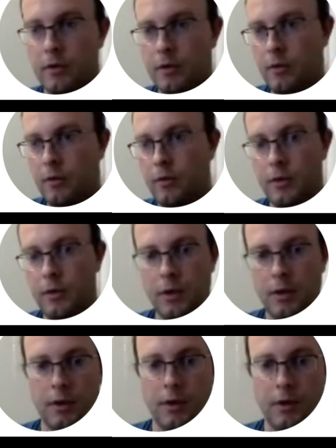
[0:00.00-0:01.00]
So
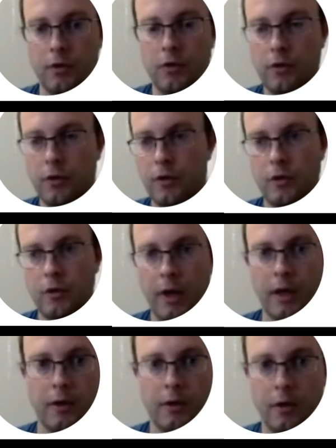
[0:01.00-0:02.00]
it's just a
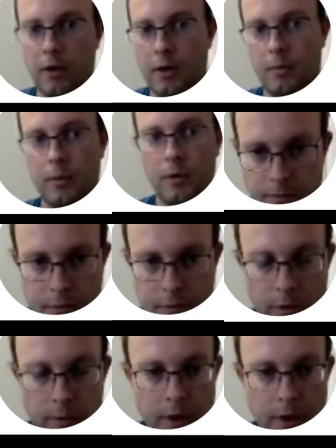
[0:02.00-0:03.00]
drag and drop
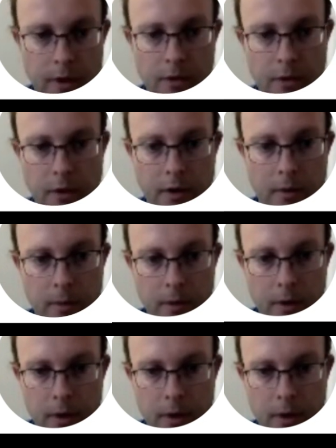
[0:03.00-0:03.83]
from the desktop.